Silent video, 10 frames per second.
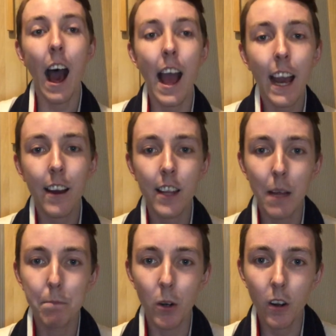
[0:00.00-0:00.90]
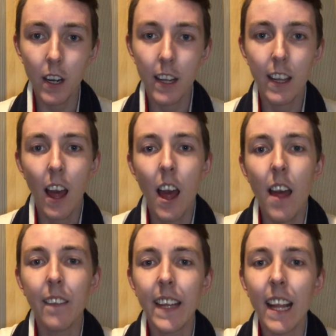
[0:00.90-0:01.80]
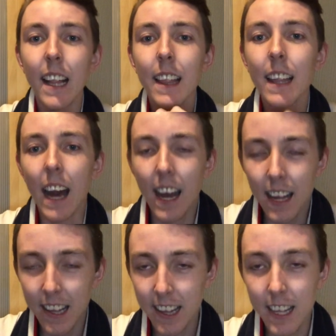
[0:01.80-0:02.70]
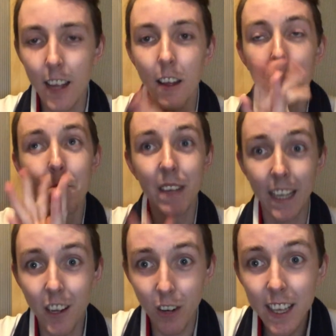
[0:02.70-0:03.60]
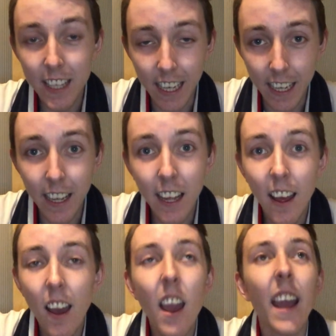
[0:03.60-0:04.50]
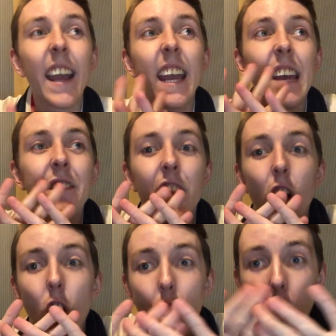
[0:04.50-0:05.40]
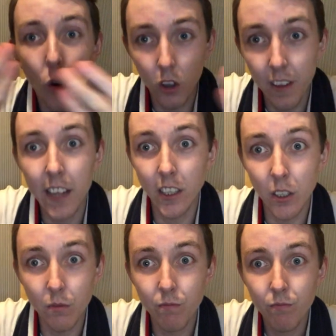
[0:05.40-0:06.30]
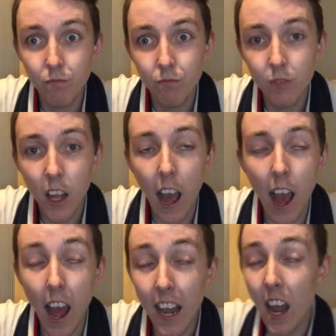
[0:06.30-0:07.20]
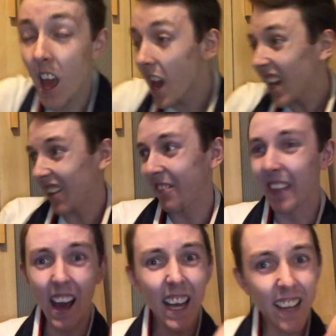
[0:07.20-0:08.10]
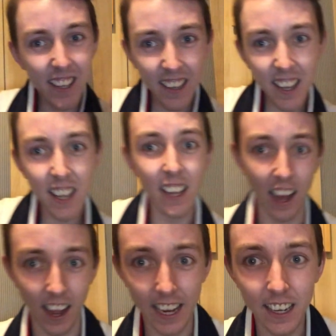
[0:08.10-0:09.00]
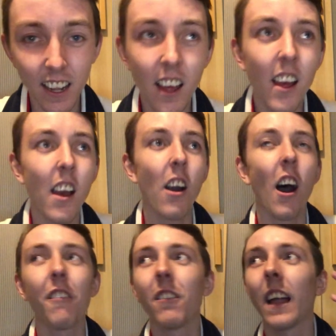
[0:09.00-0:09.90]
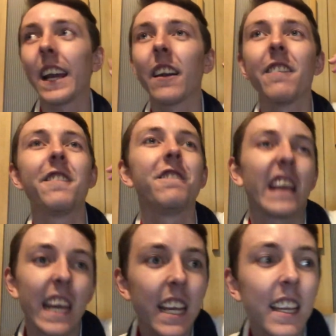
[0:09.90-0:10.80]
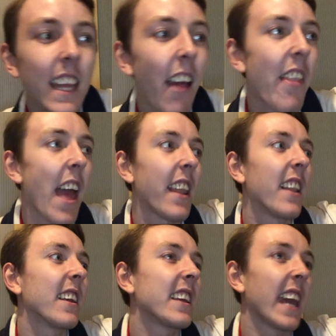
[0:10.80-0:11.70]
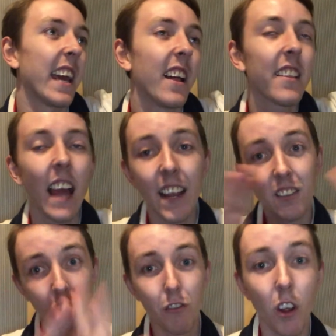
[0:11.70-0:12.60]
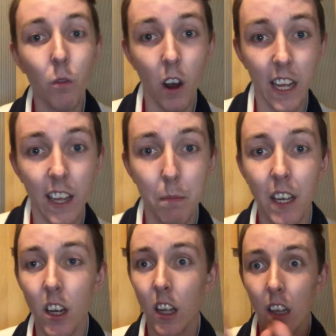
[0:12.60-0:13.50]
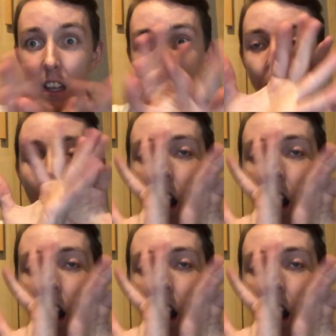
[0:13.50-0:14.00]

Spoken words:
I actually booked the last meet and greet ticket in the whole venue. And if that isn't a sign of like fate, then girls, I don't know what is because...